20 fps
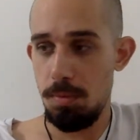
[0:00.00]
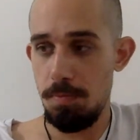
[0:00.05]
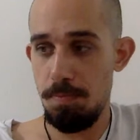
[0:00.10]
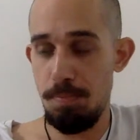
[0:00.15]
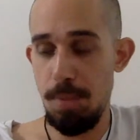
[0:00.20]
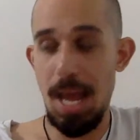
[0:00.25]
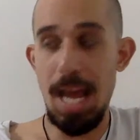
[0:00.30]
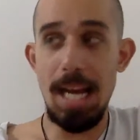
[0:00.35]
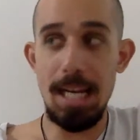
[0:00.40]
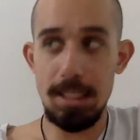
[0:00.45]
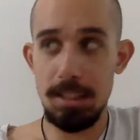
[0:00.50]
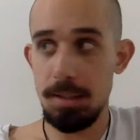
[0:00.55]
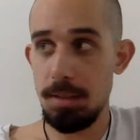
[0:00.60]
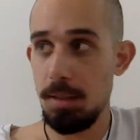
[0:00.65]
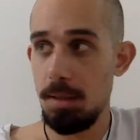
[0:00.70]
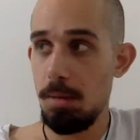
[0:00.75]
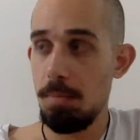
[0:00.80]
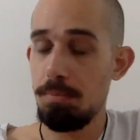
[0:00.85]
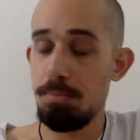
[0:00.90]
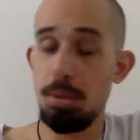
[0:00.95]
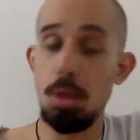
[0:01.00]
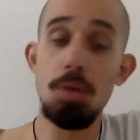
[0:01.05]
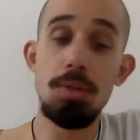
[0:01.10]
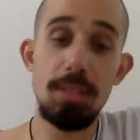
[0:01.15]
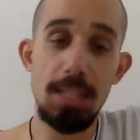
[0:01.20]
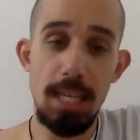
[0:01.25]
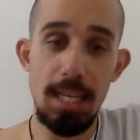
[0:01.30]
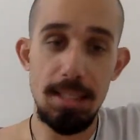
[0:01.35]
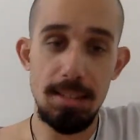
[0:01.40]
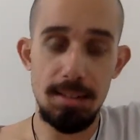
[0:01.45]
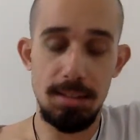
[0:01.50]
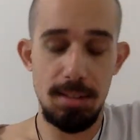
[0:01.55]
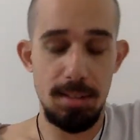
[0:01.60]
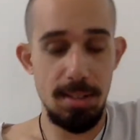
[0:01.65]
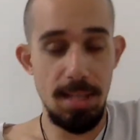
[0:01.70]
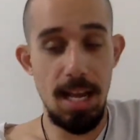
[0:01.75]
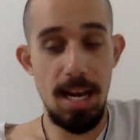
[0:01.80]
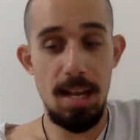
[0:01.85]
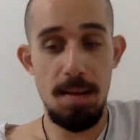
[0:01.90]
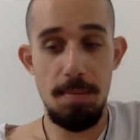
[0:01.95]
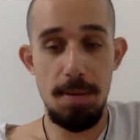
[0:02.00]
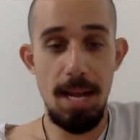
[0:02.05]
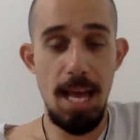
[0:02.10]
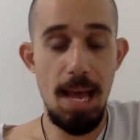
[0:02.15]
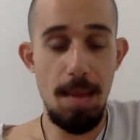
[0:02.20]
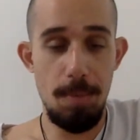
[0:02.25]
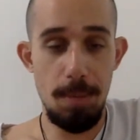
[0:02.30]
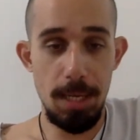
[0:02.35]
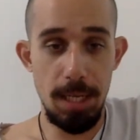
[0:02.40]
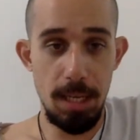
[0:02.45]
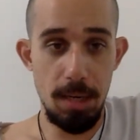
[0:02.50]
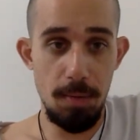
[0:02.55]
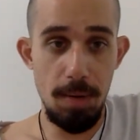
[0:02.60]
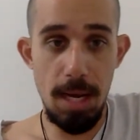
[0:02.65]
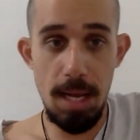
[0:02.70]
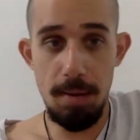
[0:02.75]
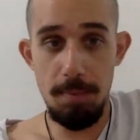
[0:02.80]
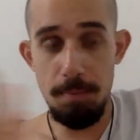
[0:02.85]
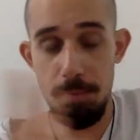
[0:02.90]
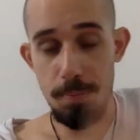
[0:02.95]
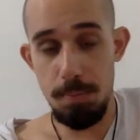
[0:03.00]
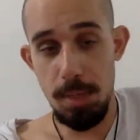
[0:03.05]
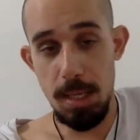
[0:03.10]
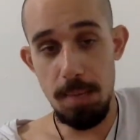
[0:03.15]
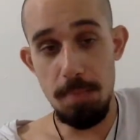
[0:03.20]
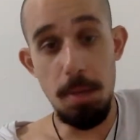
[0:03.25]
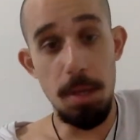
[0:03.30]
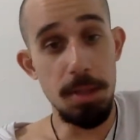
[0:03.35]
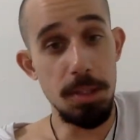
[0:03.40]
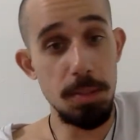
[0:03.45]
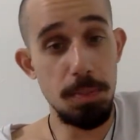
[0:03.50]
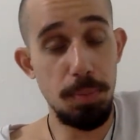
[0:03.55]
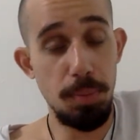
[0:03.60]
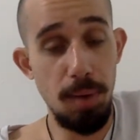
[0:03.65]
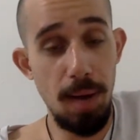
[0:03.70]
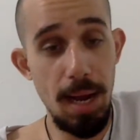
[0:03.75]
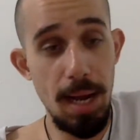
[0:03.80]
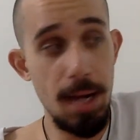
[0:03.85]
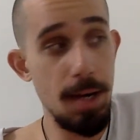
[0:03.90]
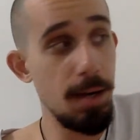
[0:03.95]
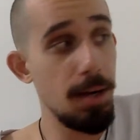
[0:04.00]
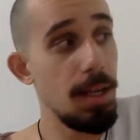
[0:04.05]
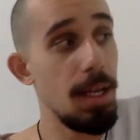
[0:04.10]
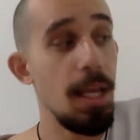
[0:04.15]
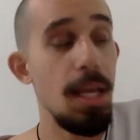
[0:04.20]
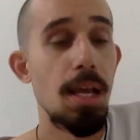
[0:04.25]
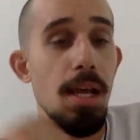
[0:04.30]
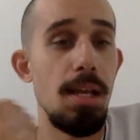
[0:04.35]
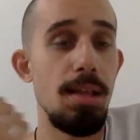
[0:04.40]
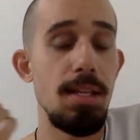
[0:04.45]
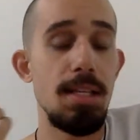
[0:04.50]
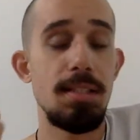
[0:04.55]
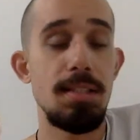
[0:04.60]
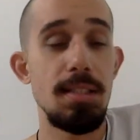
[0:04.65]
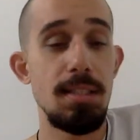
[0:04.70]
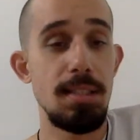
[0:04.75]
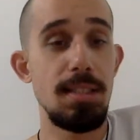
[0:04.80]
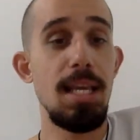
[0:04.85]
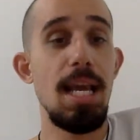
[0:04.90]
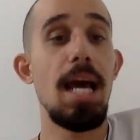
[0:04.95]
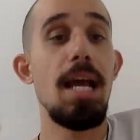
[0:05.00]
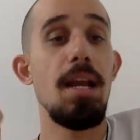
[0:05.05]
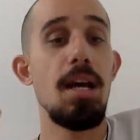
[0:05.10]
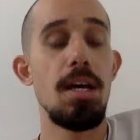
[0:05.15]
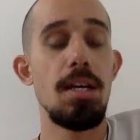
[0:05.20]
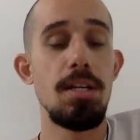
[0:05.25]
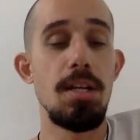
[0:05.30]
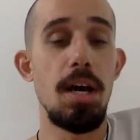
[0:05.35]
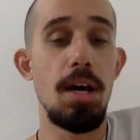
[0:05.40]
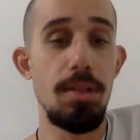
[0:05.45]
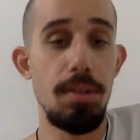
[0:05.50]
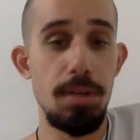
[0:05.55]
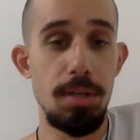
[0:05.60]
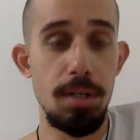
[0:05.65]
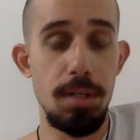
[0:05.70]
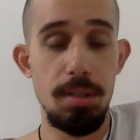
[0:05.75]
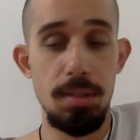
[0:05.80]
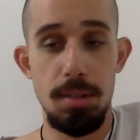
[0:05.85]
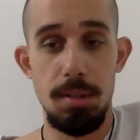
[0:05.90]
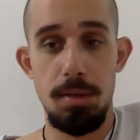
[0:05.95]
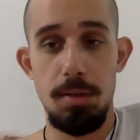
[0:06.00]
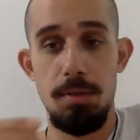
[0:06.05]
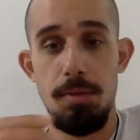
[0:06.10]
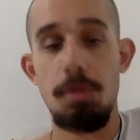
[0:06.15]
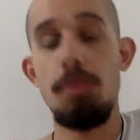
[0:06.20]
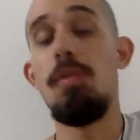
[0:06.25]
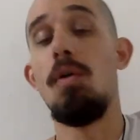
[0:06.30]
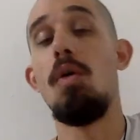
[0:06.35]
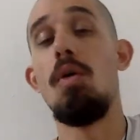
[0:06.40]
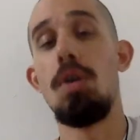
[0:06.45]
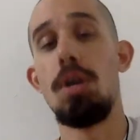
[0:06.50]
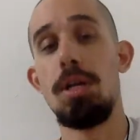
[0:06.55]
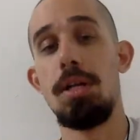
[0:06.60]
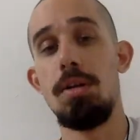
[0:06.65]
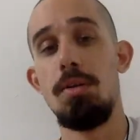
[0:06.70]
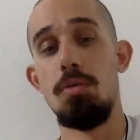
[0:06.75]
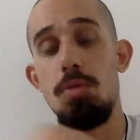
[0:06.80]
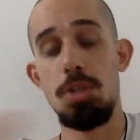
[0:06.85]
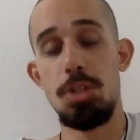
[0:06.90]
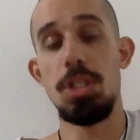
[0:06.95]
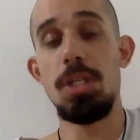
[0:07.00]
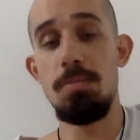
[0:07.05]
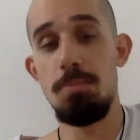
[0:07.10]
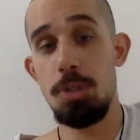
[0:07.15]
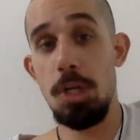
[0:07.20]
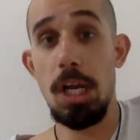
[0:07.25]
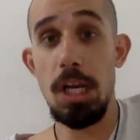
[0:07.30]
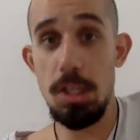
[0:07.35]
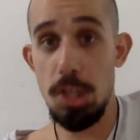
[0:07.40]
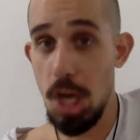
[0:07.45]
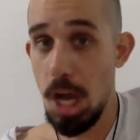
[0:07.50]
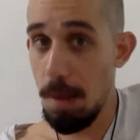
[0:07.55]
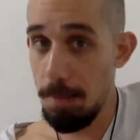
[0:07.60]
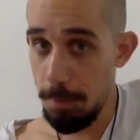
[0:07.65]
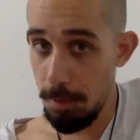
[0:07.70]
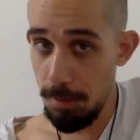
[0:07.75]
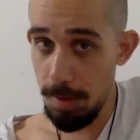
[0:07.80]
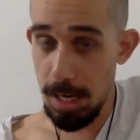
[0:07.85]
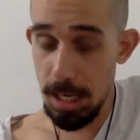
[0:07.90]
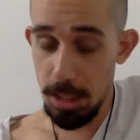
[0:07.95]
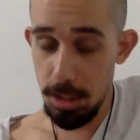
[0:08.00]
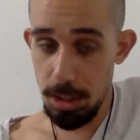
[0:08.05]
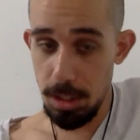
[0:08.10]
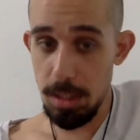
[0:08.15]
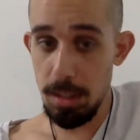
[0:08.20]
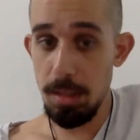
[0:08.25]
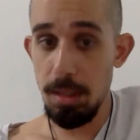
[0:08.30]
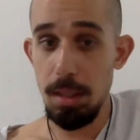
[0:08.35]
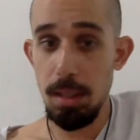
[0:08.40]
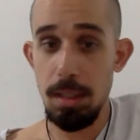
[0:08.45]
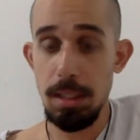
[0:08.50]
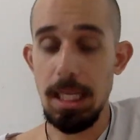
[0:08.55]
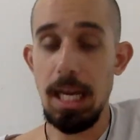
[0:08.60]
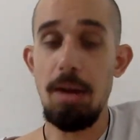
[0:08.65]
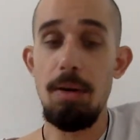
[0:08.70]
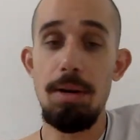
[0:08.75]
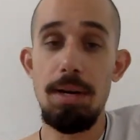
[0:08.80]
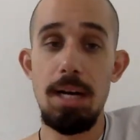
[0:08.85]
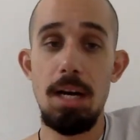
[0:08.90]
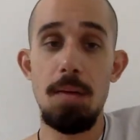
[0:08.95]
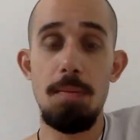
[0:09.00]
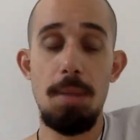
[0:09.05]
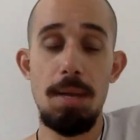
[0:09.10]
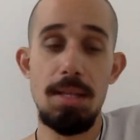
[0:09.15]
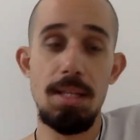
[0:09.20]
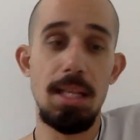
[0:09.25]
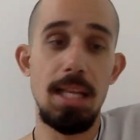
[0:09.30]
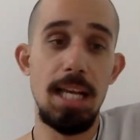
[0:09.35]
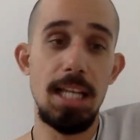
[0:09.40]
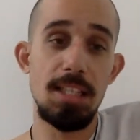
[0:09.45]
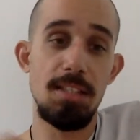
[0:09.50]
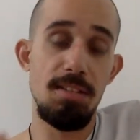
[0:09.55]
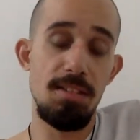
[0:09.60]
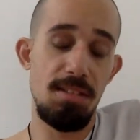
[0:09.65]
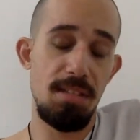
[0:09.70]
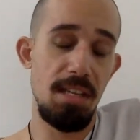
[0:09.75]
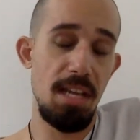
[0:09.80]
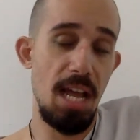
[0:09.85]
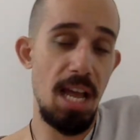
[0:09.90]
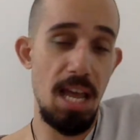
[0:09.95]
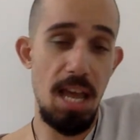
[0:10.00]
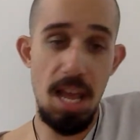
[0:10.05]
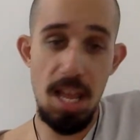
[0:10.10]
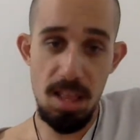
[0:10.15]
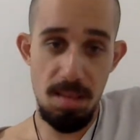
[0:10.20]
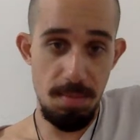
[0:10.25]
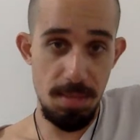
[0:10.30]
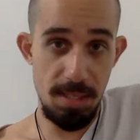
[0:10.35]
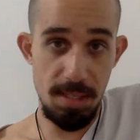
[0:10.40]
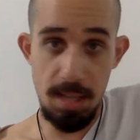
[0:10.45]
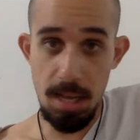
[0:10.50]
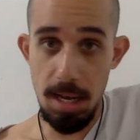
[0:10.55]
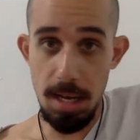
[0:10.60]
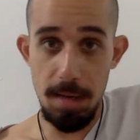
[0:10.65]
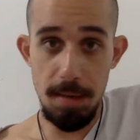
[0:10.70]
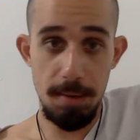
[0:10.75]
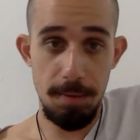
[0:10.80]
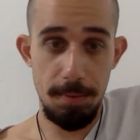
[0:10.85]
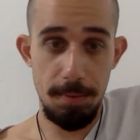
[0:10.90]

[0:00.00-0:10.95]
backed protests that had been happening in Iran in months prior, this is yet another foreign regime change operation carried out by the likes of the CIA and the Mossad.